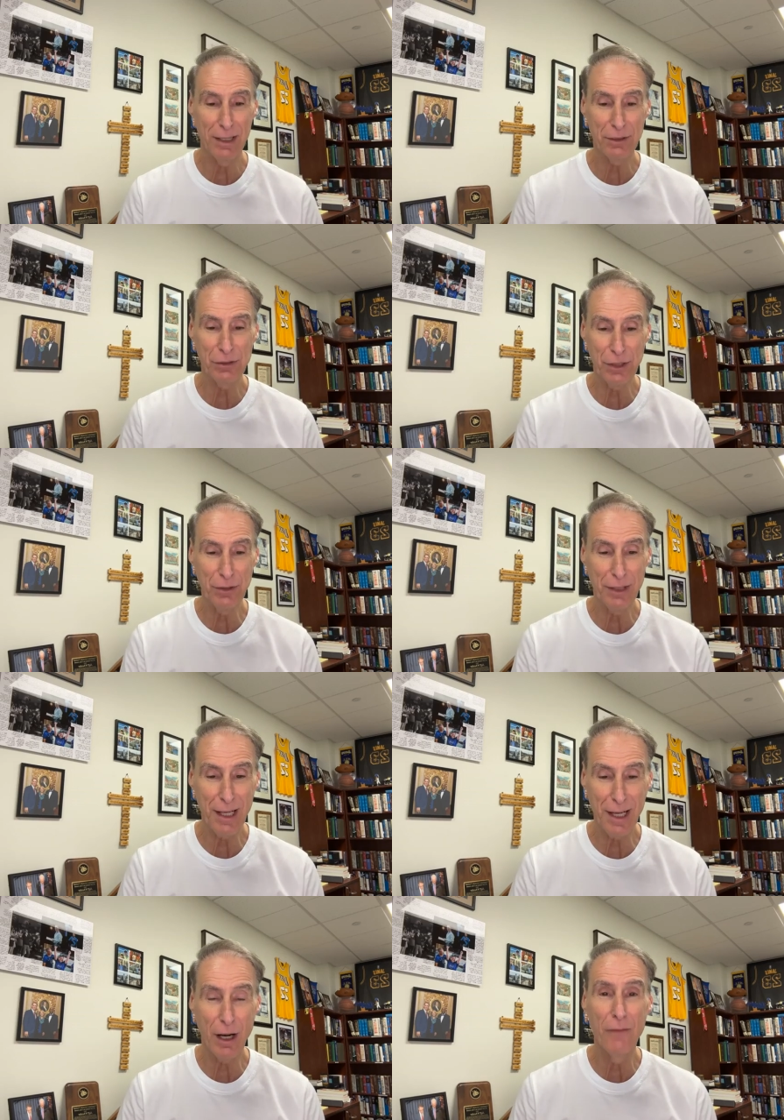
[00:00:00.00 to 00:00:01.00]
Great to see you
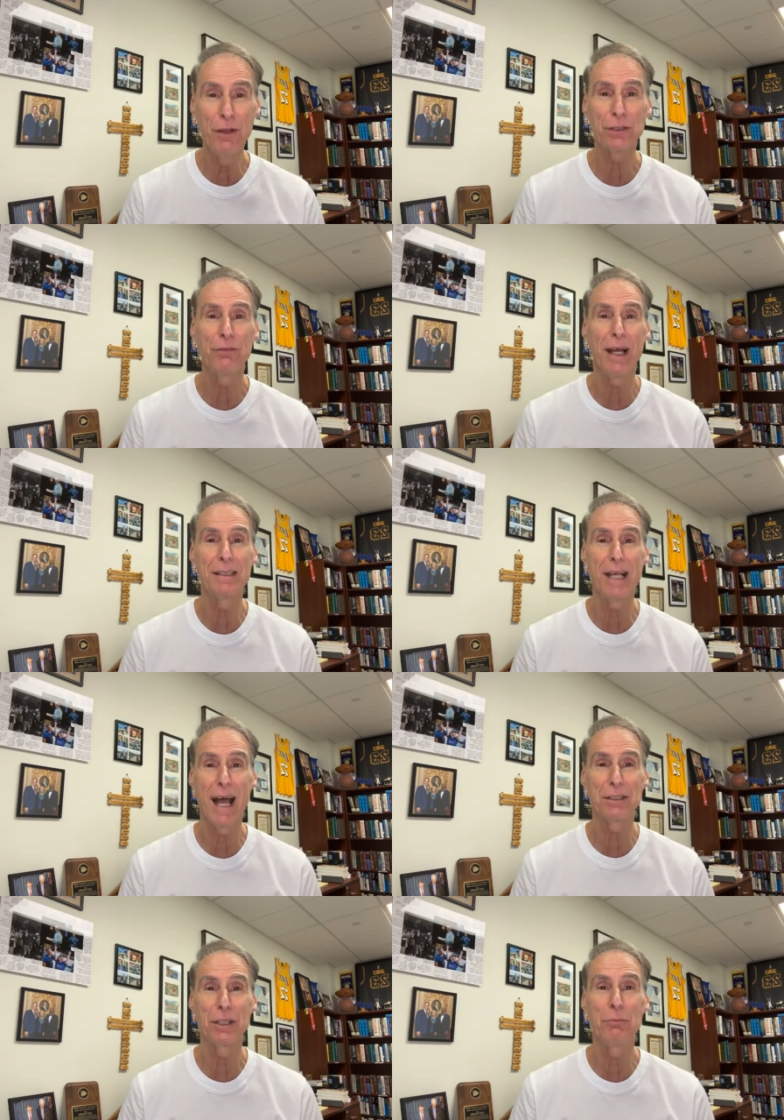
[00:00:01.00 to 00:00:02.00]
today on this
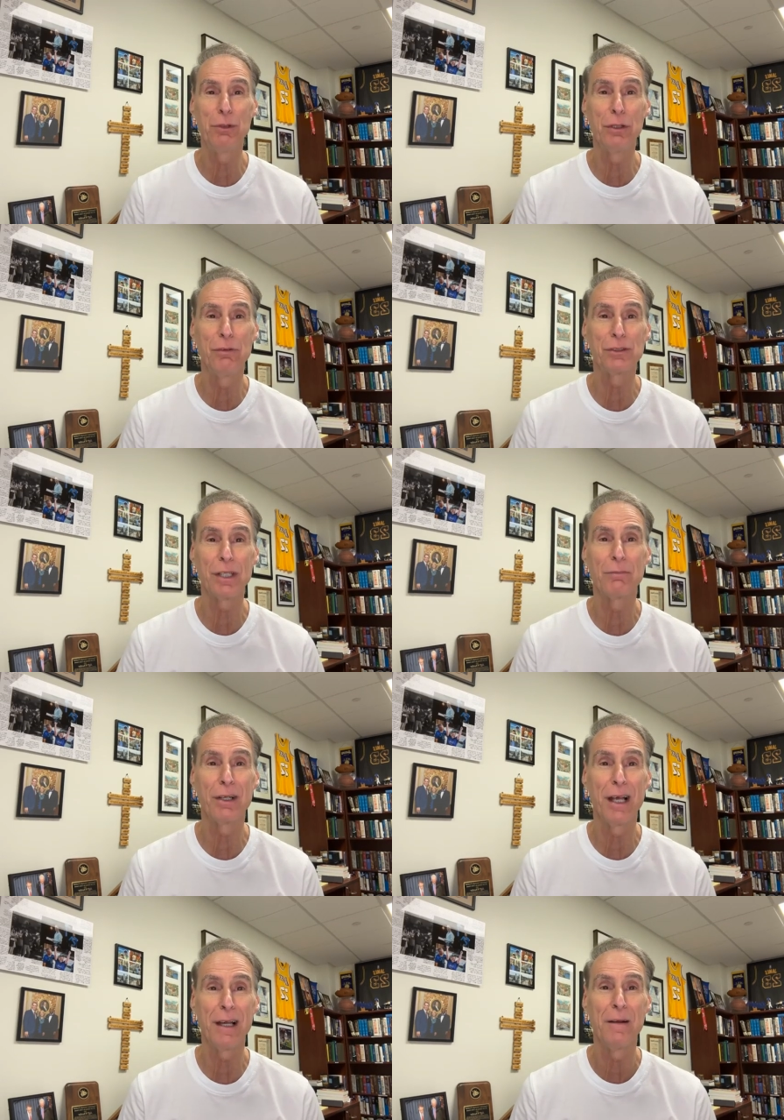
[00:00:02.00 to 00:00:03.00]
fantastic, beautiful
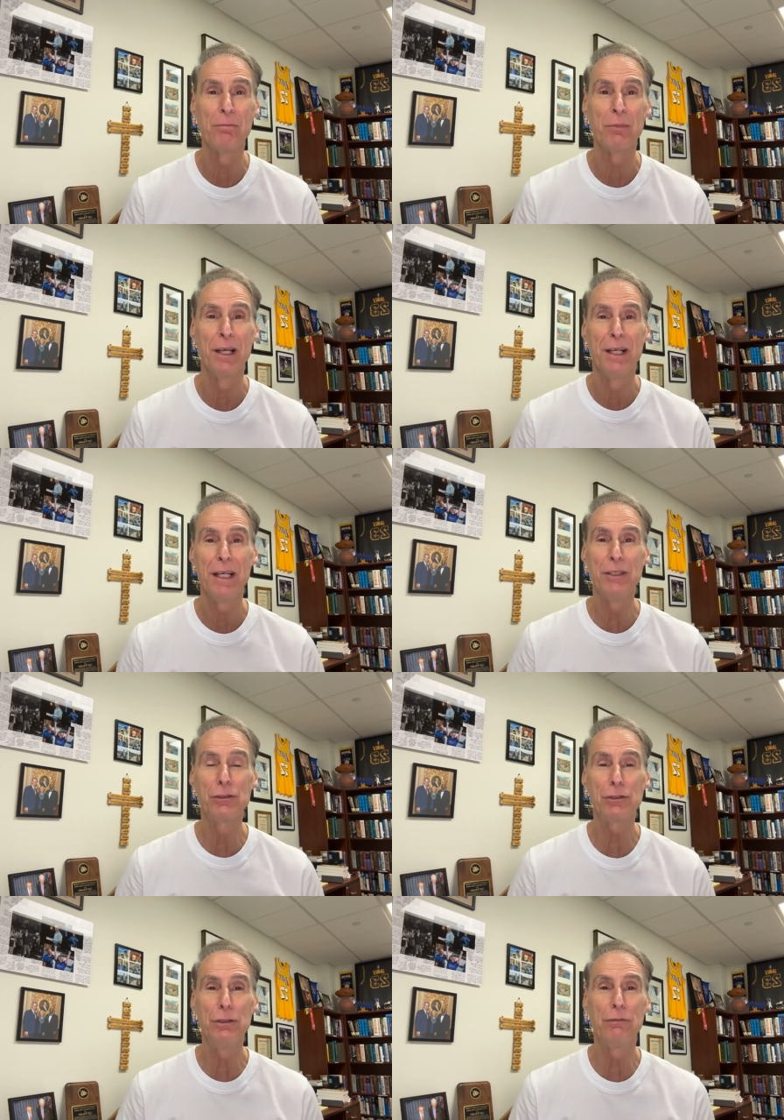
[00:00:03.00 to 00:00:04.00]
summer day
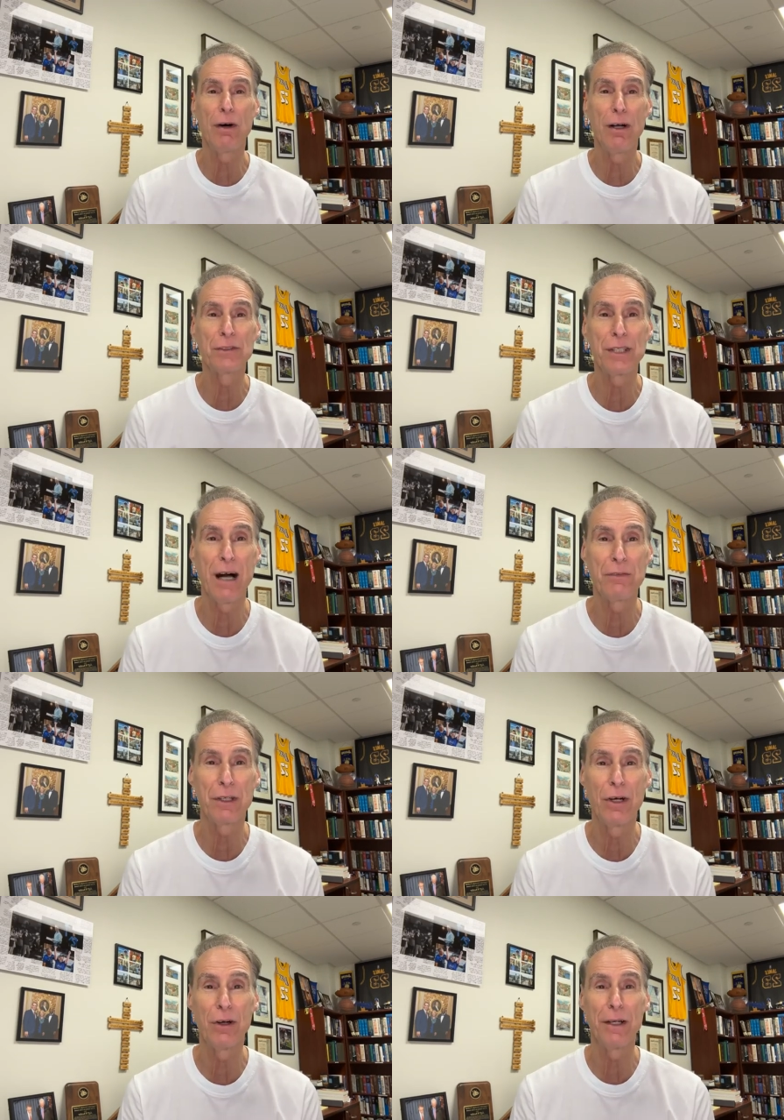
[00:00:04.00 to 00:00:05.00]
in Sioux Falls, South
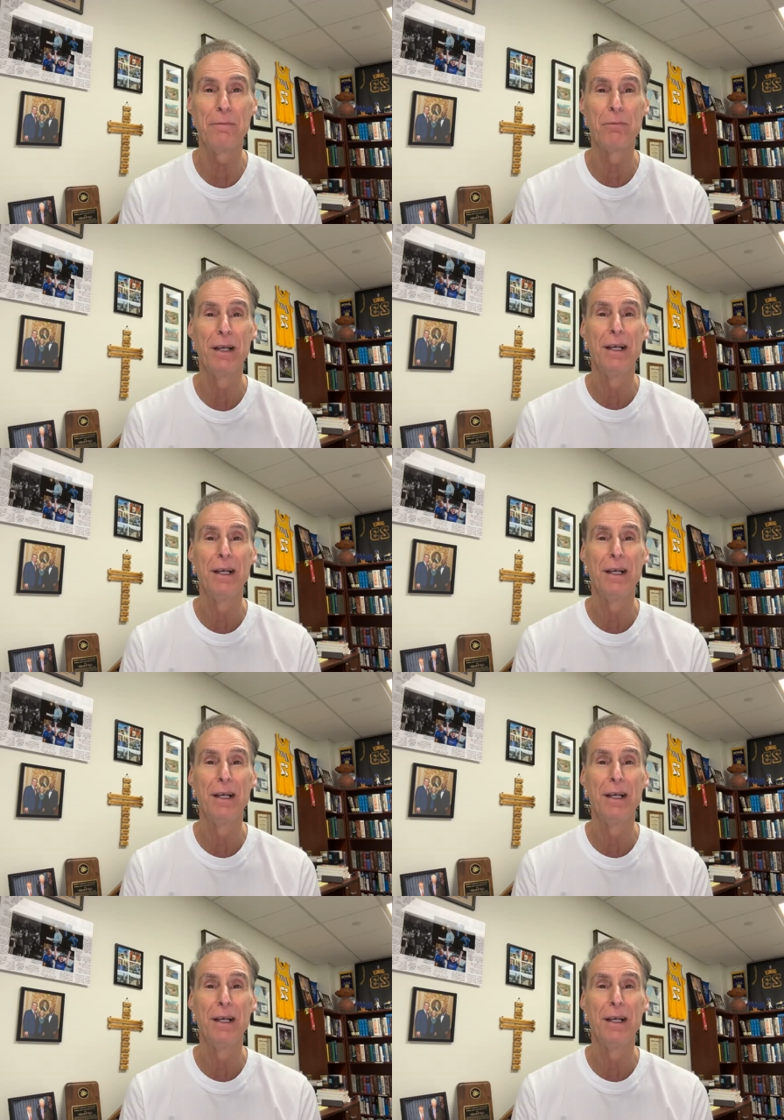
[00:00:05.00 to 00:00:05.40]
Dakota.